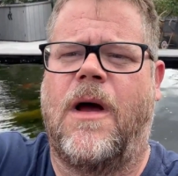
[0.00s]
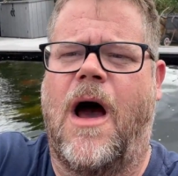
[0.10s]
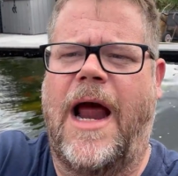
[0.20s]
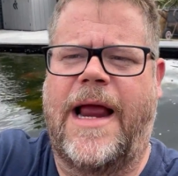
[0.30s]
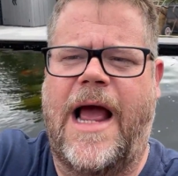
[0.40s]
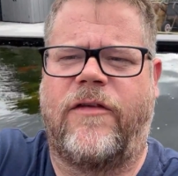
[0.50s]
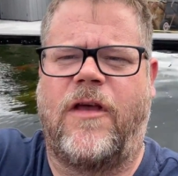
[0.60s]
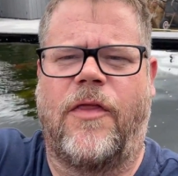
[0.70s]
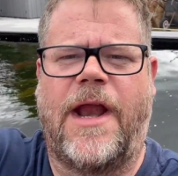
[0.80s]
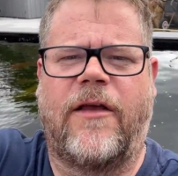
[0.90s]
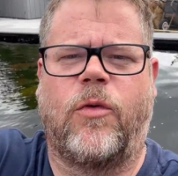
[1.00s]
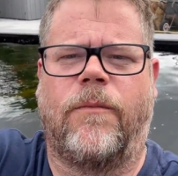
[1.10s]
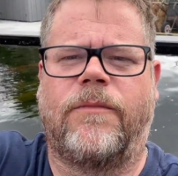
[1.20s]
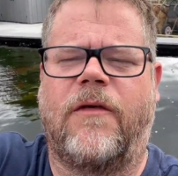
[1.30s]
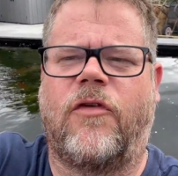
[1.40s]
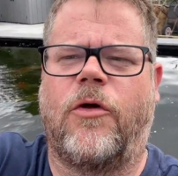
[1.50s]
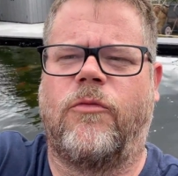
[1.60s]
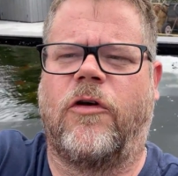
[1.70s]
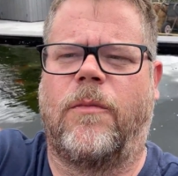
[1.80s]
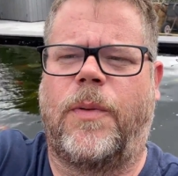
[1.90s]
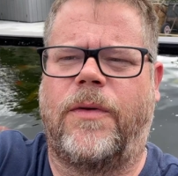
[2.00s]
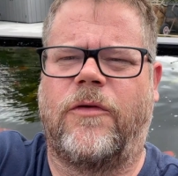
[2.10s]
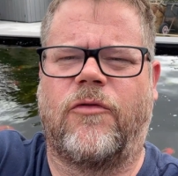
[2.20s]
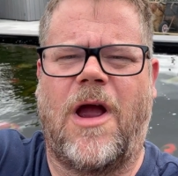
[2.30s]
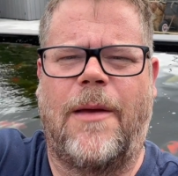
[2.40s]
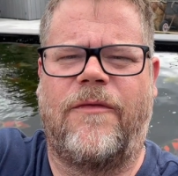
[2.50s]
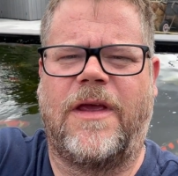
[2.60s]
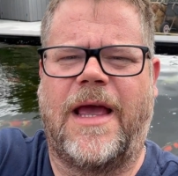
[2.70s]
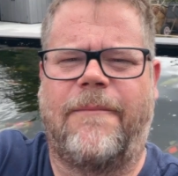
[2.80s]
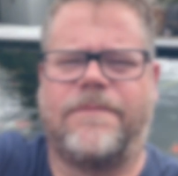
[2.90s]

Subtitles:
All right, guys, see you on the next one. Give us a thumbs up, subscribe if you can.